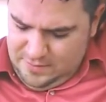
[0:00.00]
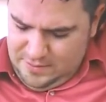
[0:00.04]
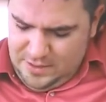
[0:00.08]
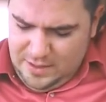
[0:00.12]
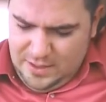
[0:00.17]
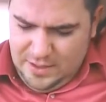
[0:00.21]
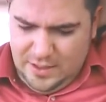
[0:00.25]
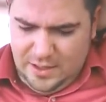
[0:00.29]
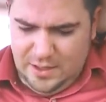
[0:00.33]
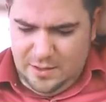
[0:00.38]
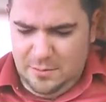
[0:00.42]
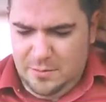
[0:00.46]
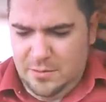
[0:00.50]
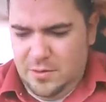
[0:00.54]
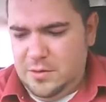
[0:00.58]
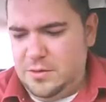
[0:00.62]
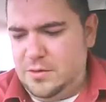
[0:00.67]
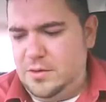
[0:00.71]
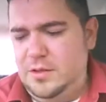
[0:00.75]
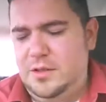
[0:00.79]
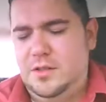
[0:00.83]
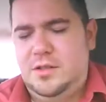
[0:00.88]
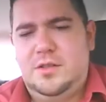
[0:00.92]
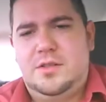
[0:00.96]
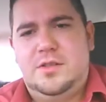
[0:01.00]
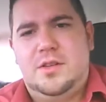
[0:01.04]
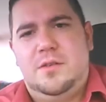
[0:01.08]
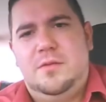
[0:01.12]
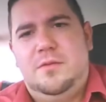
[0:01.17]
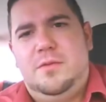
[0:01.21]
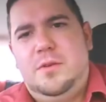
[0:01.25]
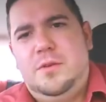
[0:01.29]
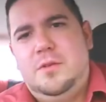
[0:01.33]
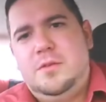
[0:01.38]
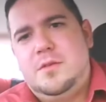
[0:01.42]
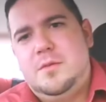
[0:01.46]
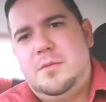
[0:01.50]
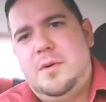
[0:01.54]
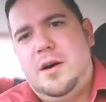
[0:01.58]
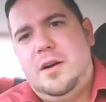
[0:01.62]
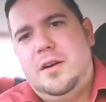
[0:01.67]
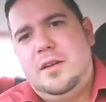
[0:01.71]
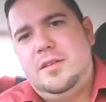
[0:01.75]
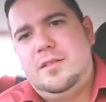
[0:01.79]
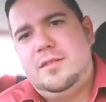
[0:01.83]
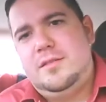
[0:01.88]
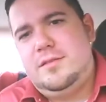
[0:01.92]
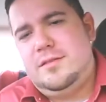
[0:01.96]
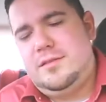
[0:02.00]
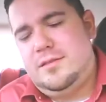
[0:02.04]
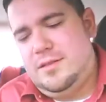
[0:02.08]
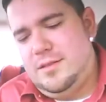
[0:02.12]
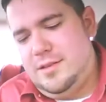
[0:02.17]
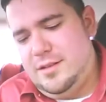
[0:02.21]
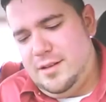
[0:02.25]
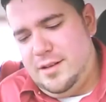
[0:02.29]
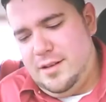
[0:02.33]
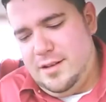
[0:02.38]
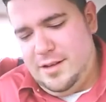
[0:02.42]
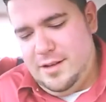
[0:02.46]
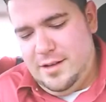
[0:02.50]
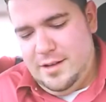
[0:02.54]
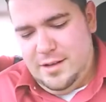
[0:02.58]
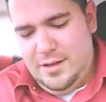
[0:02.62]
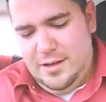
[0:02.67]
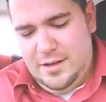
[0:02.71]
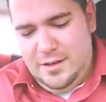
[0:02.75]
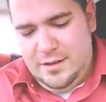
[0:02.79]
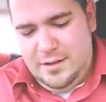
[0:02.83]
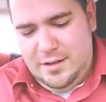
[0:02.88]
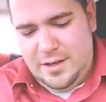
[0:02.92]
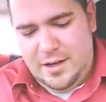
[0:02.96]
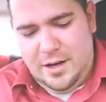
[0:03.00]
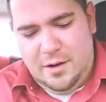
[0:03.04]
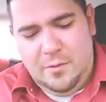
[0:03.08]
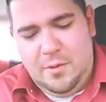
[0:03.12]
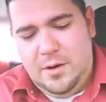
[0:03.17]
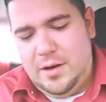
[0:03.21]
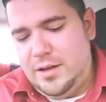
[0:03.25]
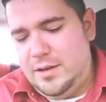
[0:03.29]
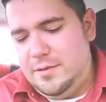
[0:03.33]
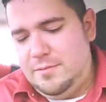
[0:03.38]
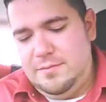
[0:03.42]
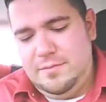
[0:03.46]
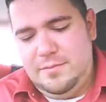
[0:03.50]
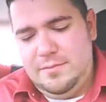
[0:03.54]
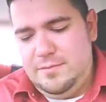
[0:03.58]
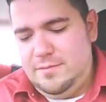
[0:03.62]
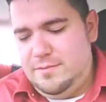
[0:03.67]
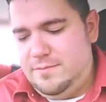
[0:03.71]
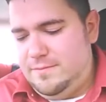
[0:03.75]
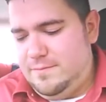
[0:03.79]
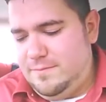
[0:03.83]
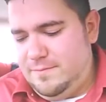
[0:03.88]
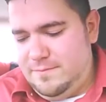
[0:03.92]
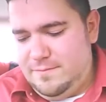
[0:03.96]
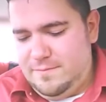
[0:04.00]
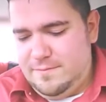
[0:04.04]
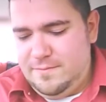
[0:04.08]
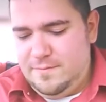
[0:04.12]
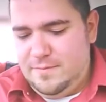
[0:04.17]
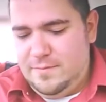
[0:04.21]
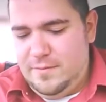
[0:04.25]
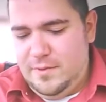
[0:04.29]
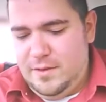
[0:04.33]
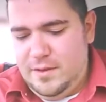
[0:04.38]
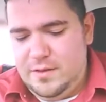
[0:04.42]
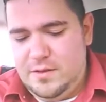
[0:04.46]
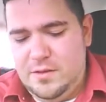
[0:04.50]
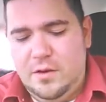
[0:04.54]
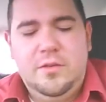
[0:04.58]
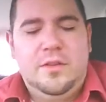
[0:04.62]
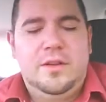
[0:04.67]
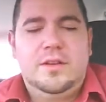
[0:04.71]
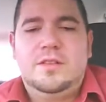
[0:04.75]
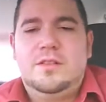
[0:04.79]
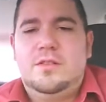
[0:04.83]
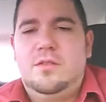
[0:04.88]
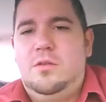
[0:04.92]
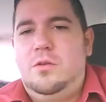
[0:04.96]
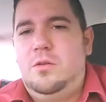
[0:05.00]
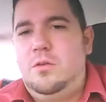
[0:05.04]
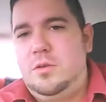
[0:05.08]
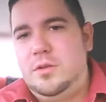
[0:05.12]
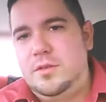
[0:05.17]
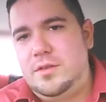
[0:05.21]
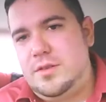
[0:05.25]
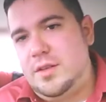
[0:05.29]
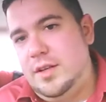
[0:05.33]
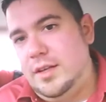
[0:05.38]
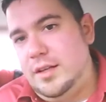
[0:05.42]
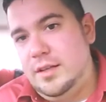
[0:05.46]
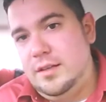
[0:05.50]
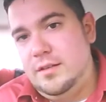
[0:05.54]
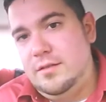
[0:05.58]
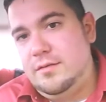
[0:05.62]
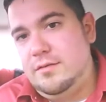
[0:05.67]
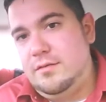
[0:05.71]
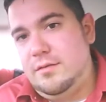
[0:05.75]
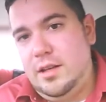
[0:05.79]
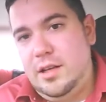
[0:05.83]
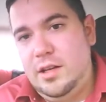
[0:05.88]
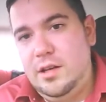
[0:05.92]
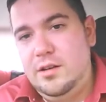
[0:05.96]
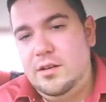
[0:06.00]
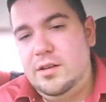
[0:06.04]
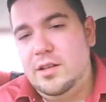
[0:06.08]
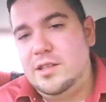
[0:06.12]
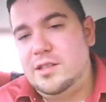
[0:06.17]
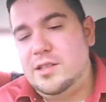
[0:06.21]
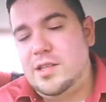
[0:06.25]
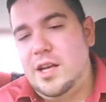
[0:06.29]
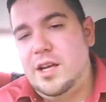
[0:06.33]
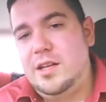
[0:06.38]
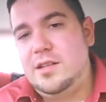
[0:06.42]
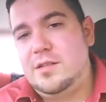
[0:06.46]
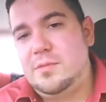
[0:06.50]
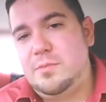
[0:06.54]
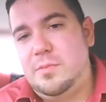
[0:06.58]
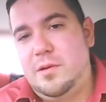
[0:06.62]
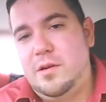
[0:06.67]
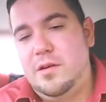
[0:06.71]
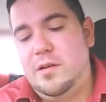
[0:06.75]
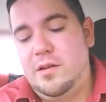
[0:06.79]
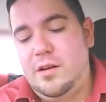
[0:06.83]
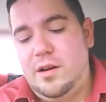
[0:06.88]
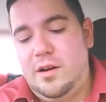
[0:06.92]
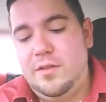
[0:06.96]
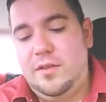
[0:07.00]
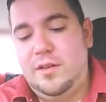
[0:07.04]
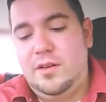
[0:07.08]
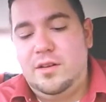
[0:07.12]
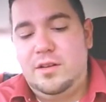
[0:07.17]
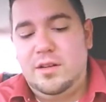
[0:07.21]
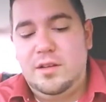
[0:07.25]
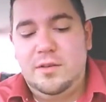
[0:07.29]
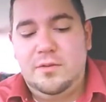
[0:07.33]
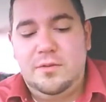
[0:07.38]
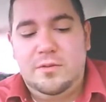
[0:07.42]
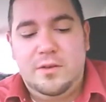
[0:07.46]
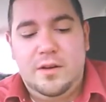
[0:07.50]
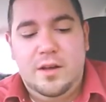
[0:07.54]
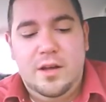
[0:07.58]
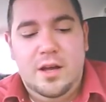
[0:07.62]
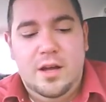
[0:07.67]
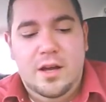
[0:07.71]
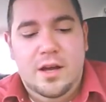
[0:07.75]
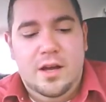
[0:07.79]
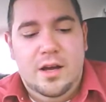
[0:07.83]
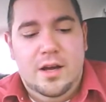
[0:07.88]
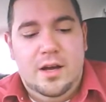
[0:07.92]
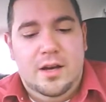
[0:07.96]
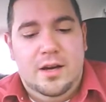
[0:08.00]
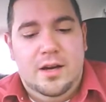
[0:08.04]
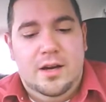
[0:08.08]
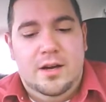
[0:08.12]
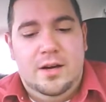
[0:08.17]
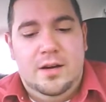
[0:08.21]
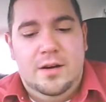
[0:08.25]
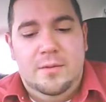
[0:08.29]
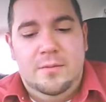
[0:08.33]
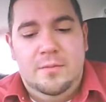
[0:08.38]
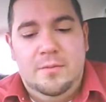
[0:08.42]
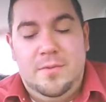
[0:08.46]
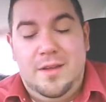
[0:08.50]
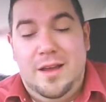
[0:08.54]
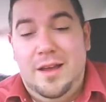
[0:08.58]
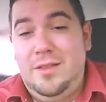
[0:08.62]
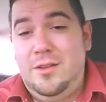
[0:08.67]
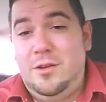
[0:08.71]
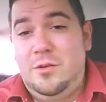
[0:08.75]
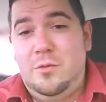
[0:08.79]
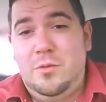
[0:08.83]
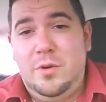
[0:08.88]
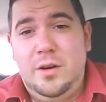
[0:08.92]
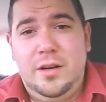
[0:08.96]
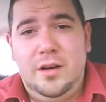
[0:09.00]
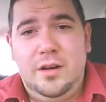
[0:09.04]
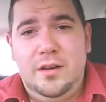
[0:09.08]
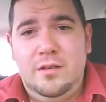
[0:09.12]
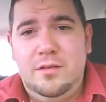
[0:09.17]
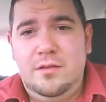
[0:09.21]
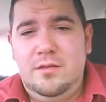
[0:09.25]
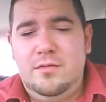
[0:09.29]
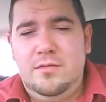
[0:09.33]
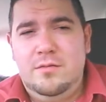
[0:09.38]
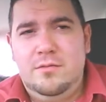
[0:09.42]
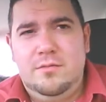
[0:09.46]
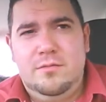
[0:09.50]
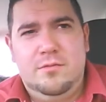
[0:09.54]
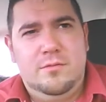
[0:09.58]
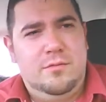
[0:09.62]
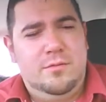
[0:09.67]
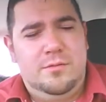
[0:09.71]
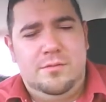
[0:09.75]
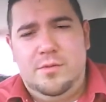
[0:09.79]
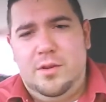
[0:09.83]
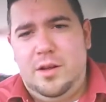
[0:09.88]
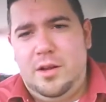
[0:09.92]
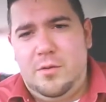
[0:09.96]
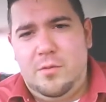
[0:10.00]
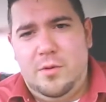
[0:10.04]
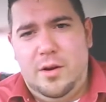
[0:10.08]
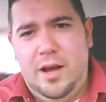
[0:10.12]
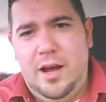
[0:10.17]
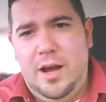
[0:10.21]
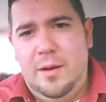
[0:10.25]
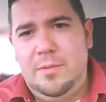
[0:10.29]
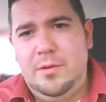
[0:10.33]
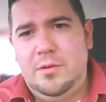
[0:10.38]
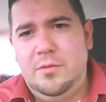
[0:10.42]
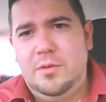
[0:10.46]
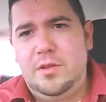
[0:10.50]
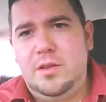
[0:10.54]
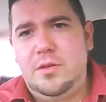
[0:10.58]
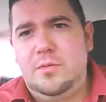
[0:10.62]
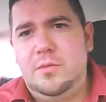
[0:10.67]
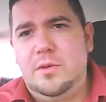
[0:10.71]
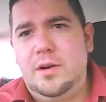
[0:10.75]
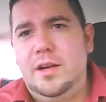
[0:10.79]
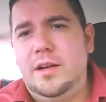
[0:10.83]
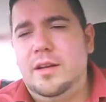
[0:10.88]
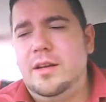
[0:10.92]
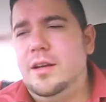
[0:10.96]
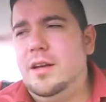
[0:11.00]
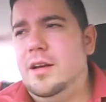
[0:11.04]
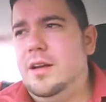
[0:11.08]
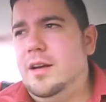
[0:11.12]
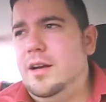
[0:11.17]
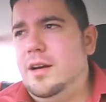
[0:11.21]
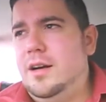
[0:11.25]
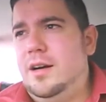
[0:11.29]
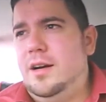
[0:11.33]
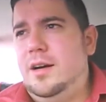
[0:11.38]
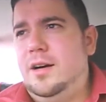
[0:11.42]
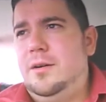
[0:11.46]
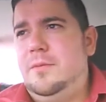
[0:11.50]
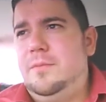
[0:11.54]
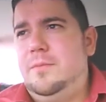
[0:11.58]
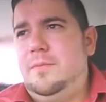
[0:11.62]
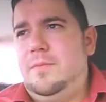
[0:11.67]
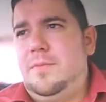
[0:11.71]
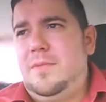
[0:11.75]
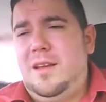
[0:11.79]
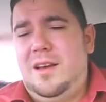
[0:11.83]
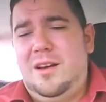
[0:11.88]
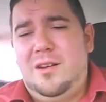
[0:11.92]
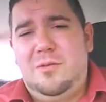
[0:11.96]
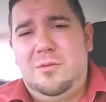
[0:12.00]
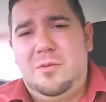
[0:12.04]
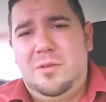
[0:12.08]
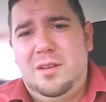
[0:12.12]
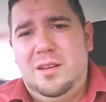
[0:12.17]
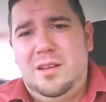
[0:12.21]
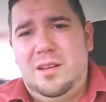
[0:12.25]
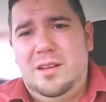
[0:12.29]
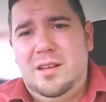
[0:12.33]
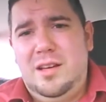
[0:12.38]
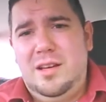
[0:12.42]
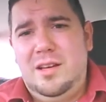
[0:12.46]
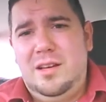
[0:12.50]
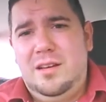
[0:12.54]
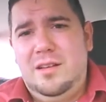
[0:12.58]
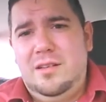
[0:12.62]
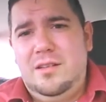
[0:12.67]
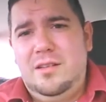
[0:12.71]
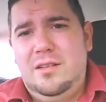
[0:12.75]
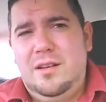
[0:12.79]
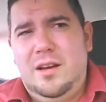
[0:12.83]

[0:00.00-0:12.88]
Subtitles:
Yeah, I'm mostly just confused about it. Like, I want to... So this whole scene here that takes part on the cliff, and the ring, like what happened with the ring, I don't really get.